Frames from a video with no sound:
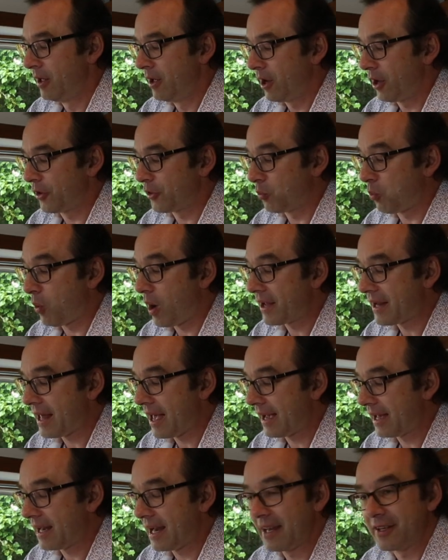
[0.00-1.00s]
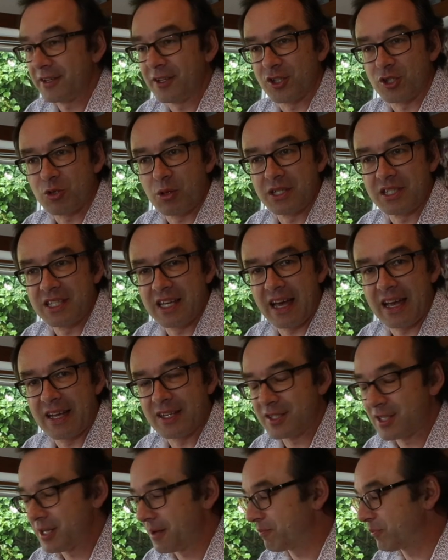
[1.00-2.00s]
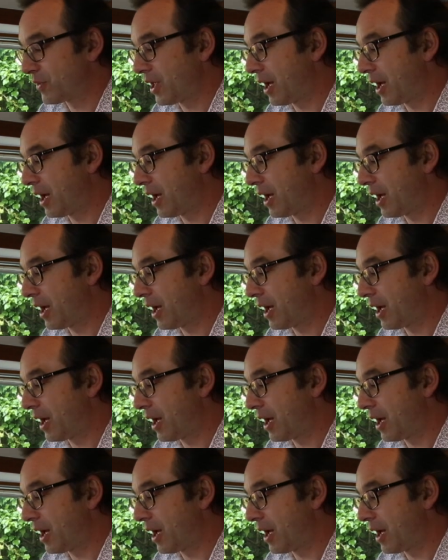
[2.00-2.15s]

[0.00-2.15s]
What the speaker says: At the wide angle end at 28,